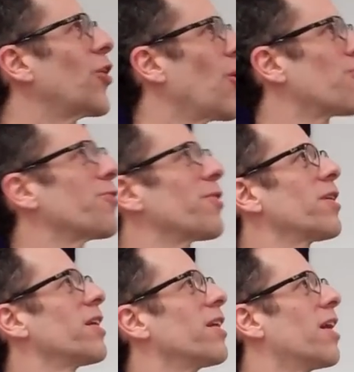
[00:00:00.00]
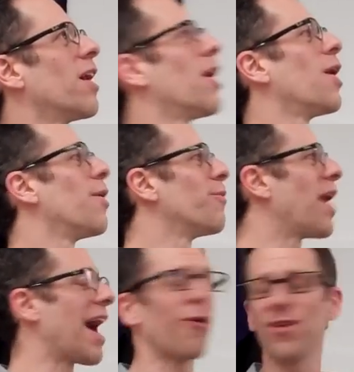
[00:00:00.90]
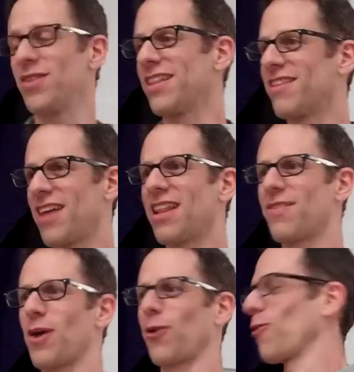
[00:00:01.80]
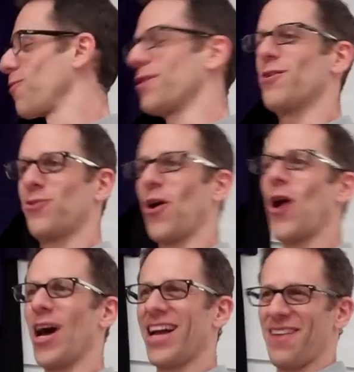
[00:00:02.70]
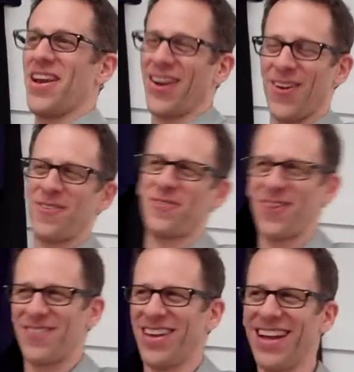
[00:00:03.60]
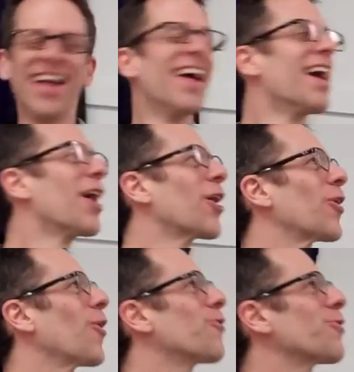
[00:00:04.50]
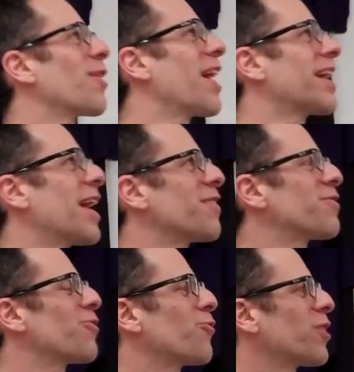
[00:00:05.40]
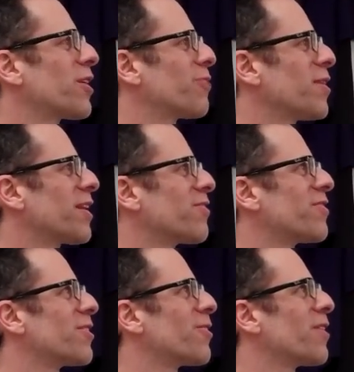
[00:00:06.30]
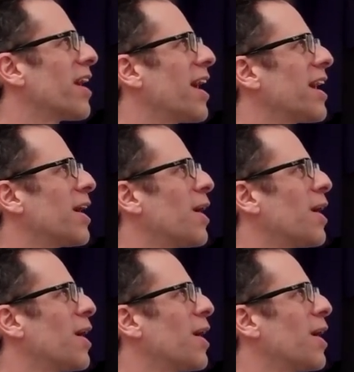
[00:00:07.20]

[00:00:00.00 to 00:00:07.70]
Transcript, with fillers: Clover. Um, I don't even need to say anything about Clover. I mean, you saw. I mean, yeah. Clover pretty. Clover, I guess, what could be considered a.